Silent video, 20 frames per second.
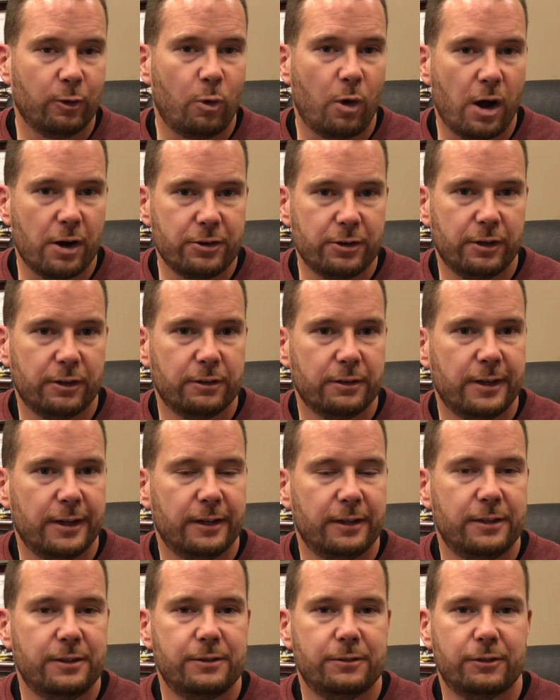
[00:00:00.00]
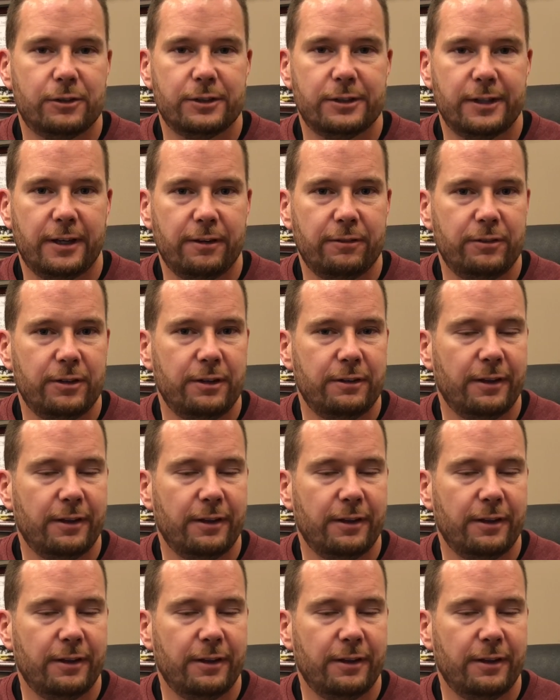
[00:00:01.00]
watching kids for safety,